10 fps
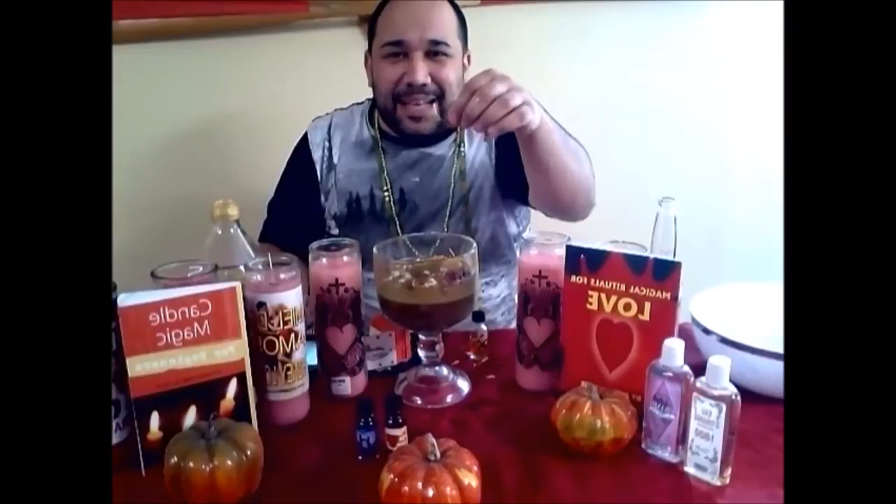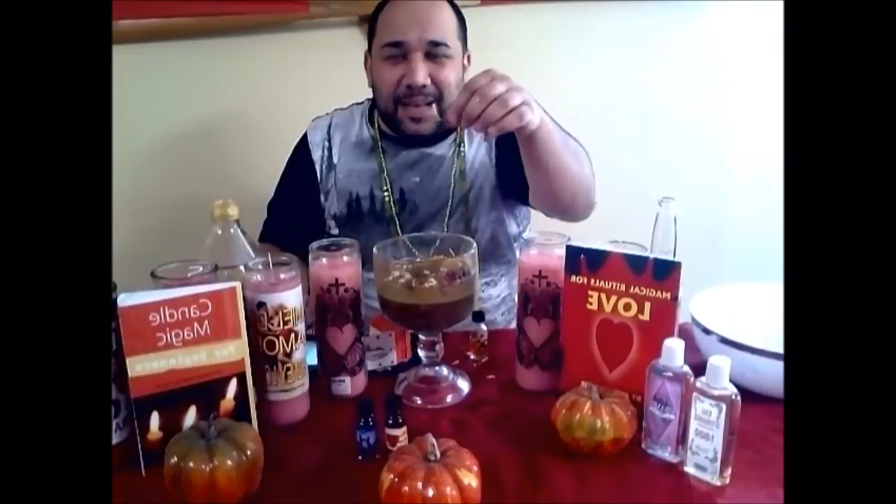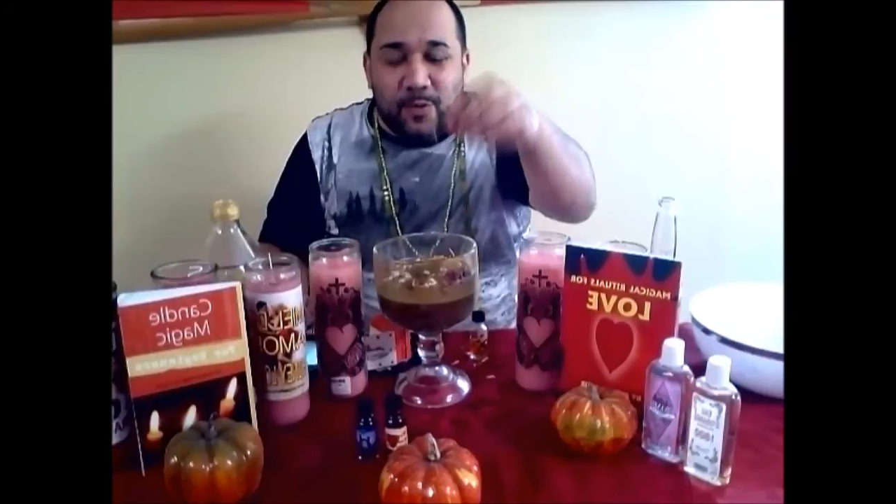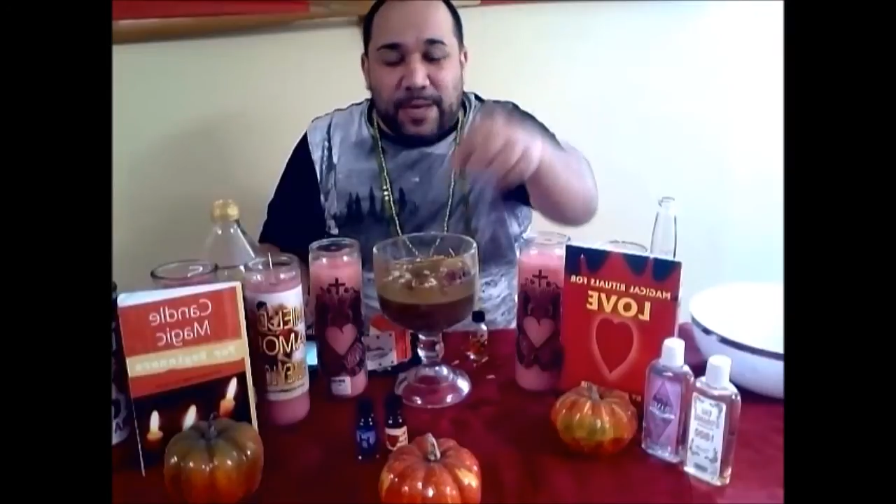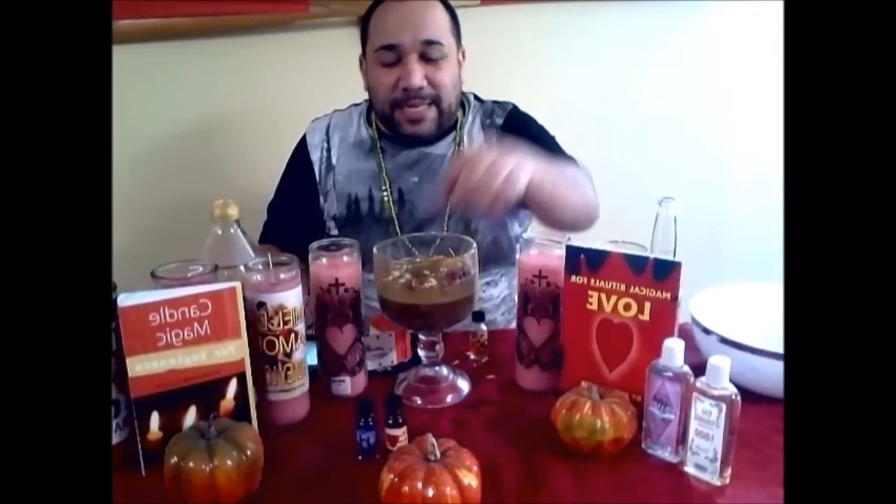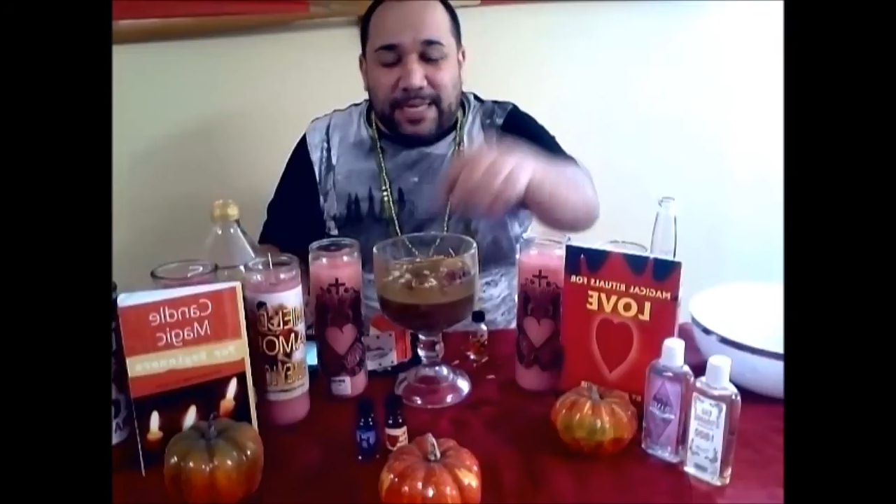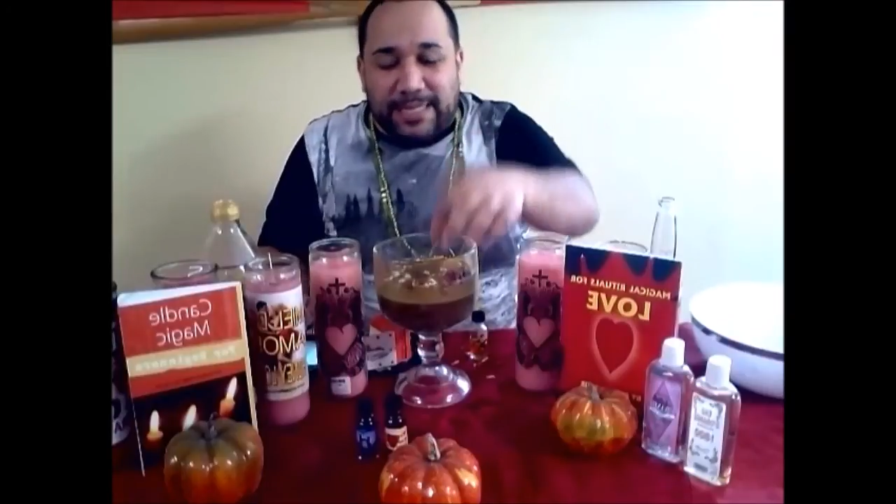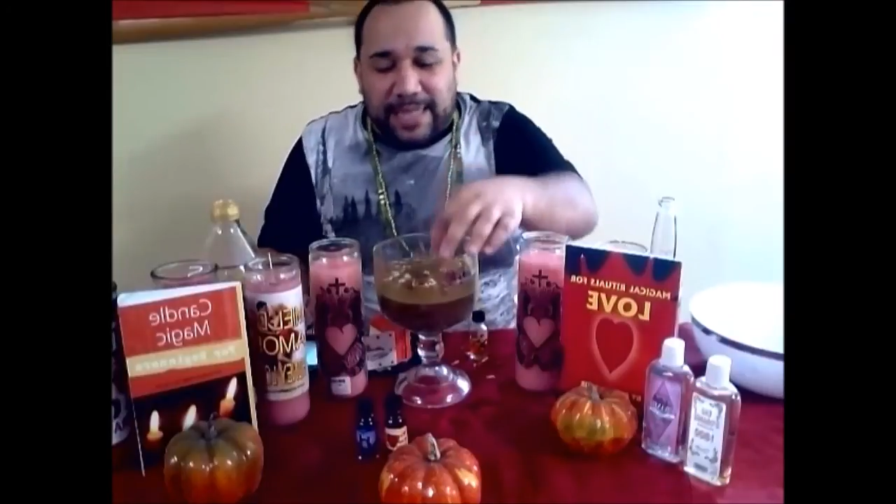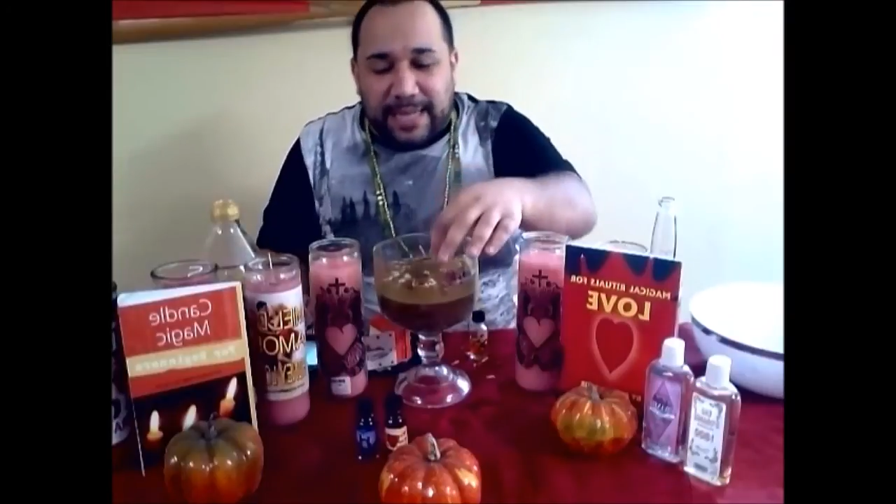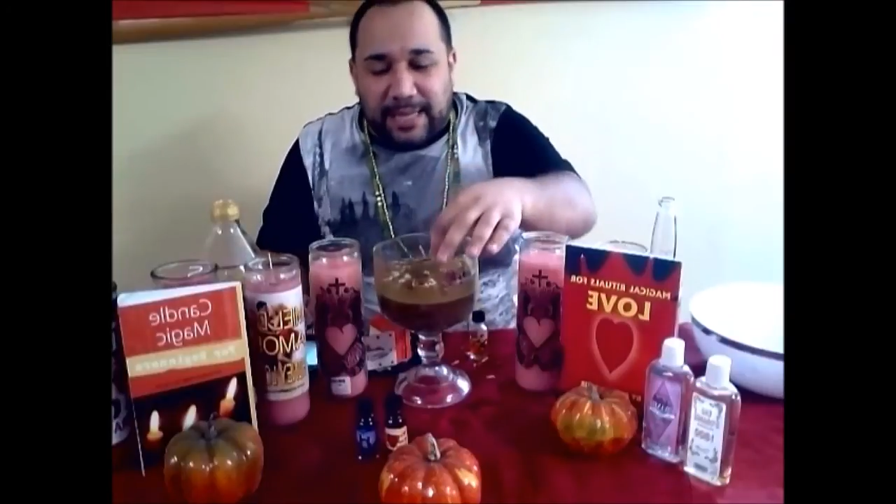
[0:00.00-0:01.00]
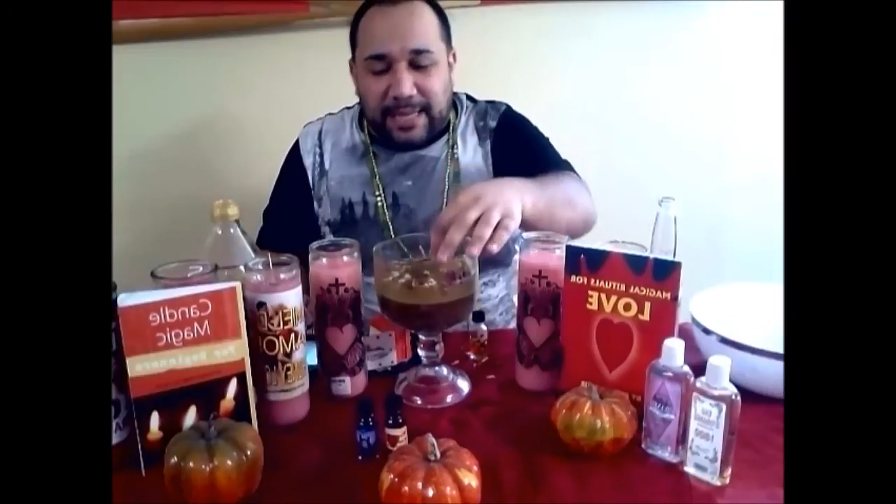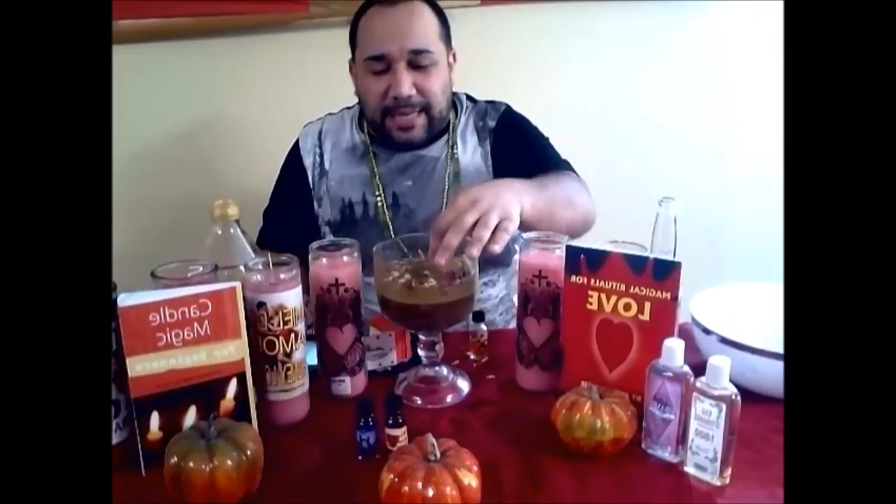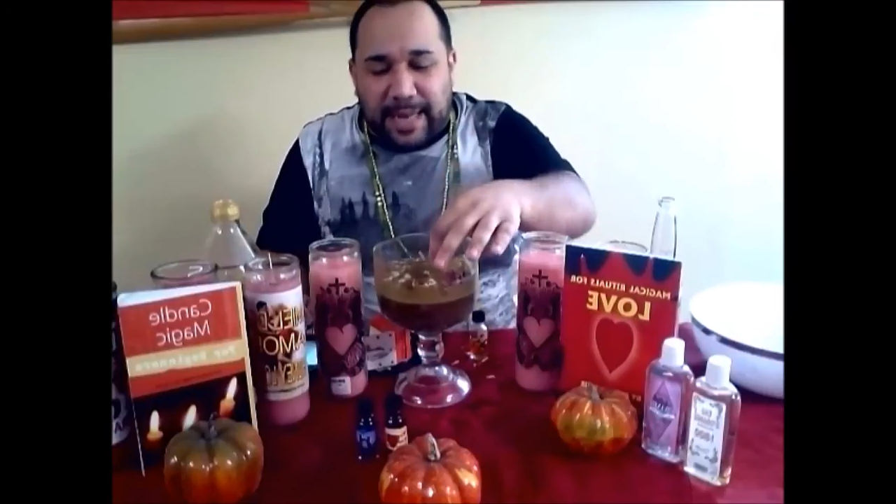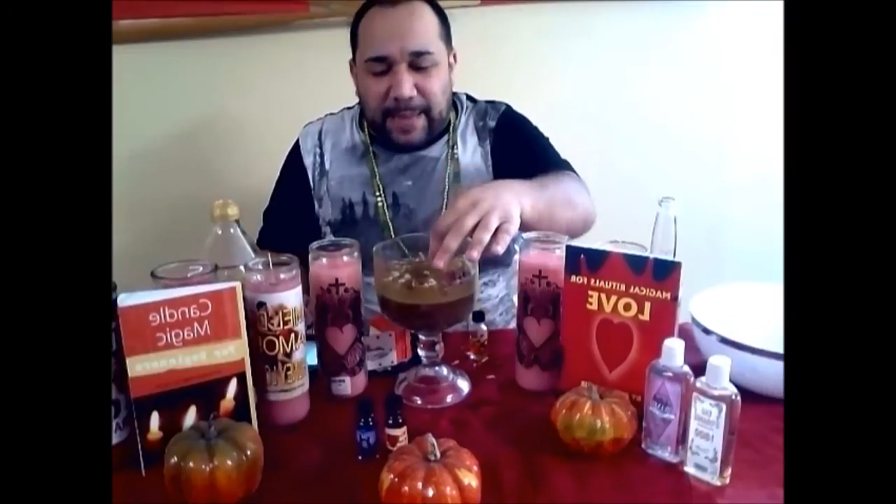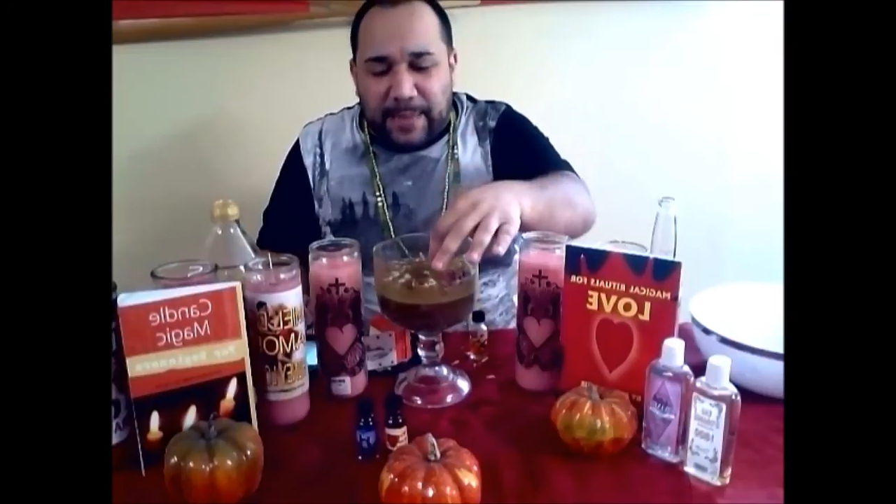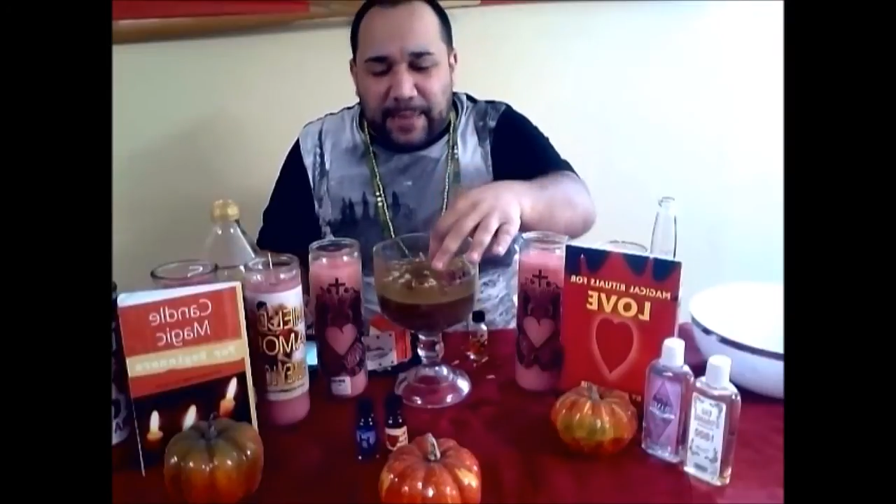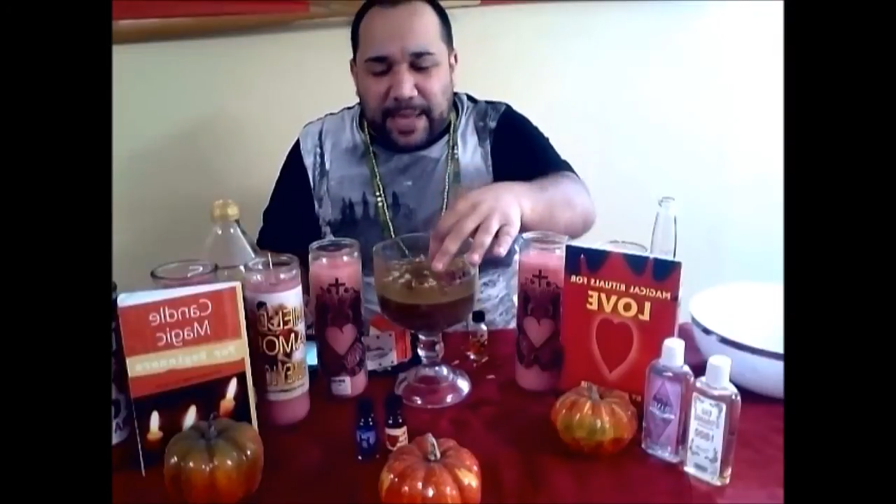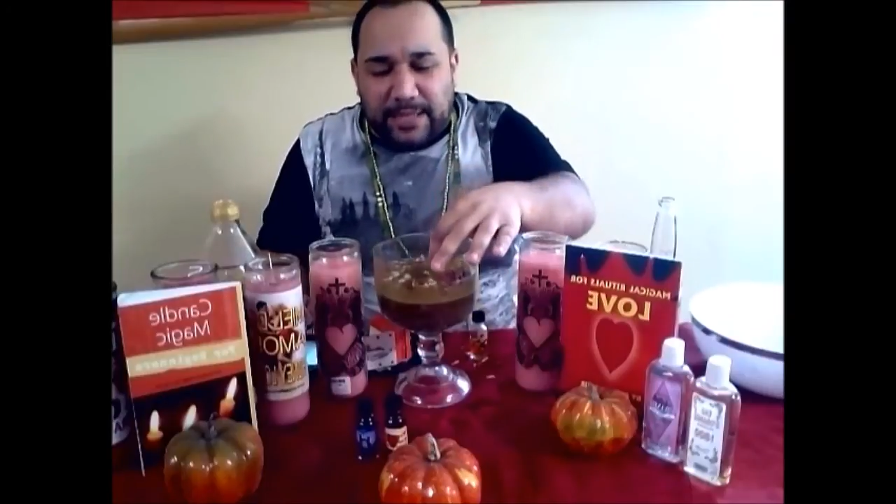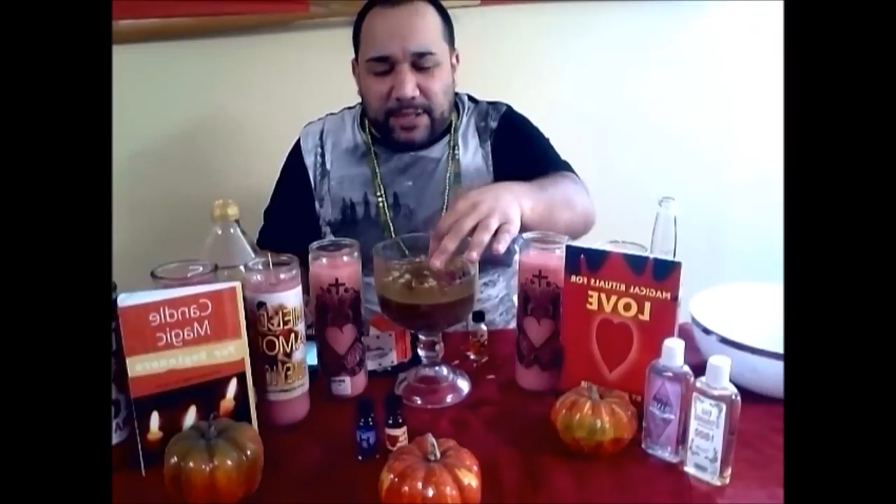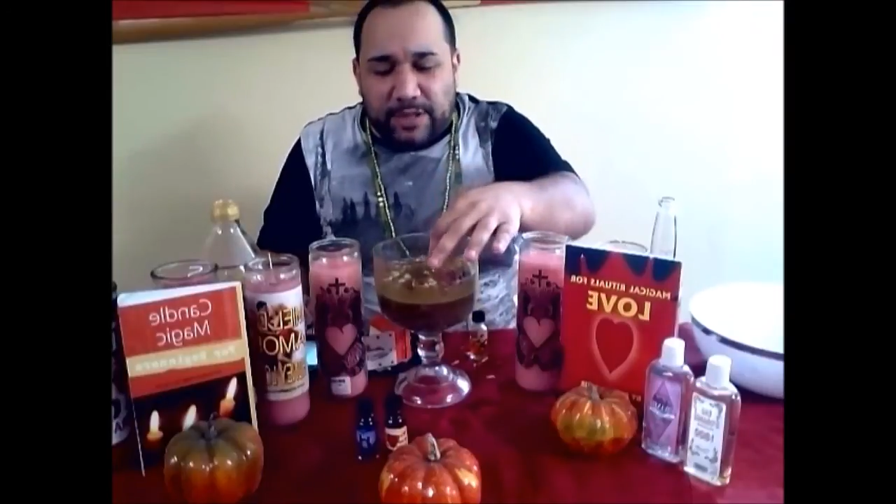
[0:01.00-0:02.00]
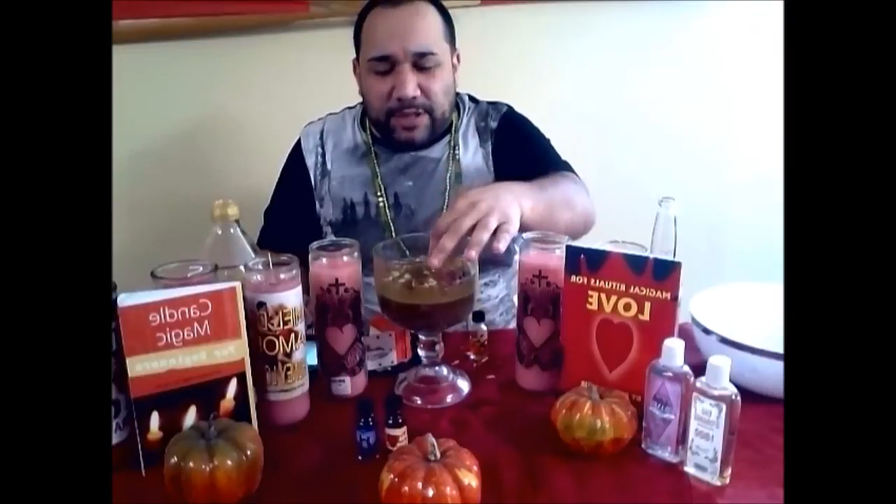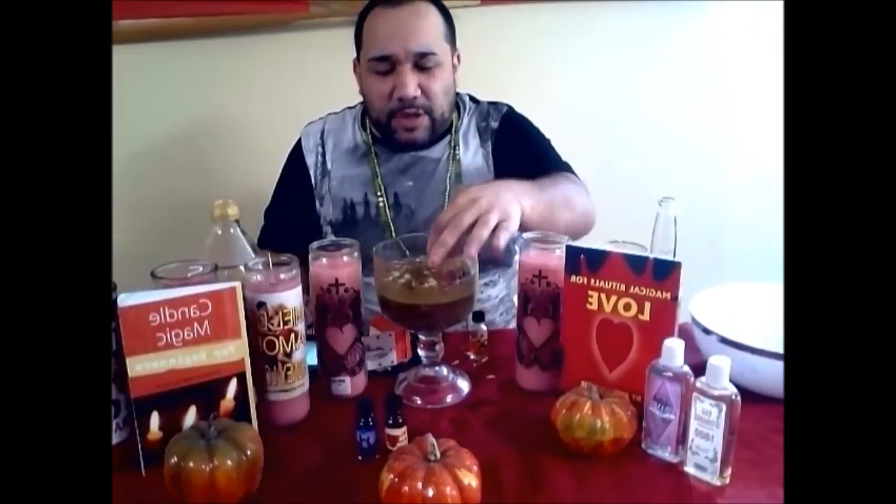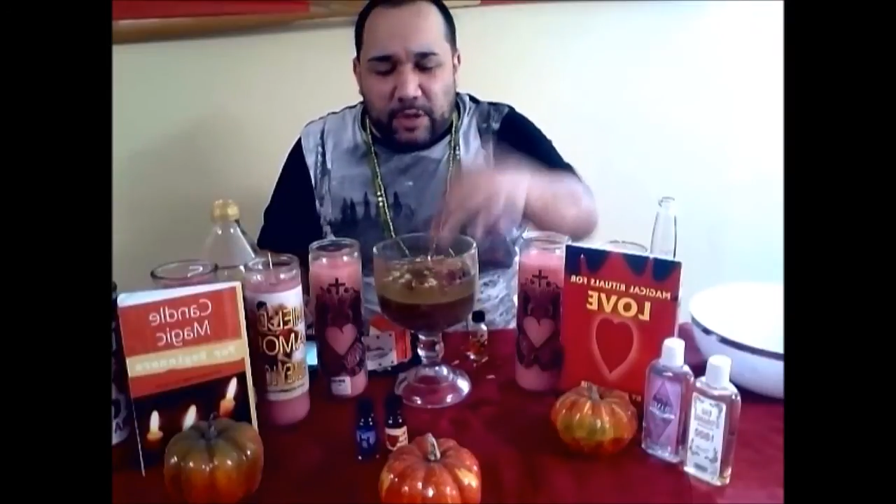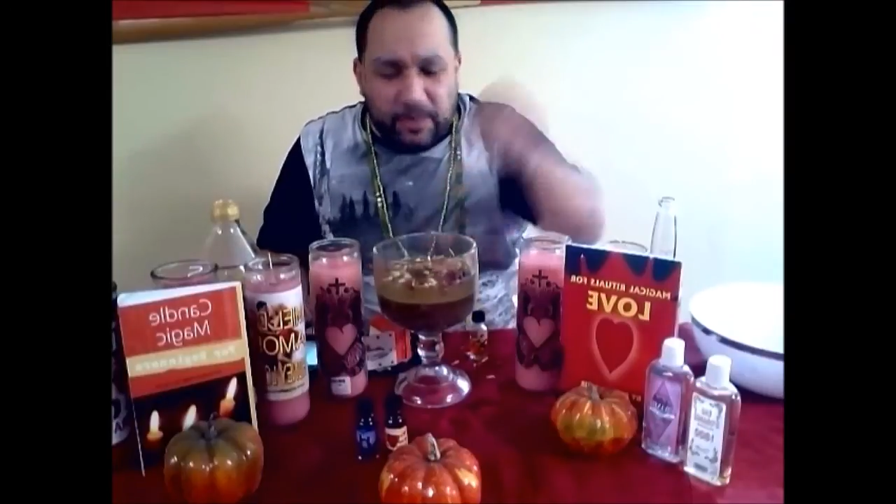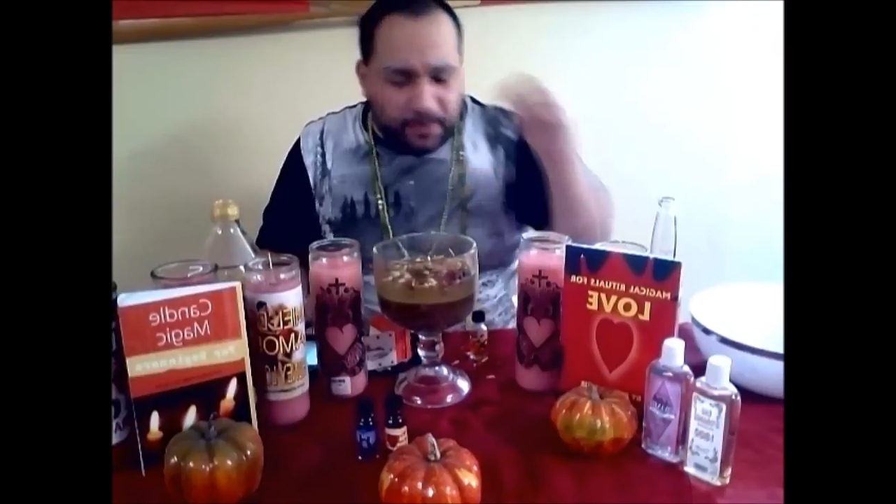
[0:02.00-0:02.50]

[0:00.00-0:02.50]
wick inside the lamp as so.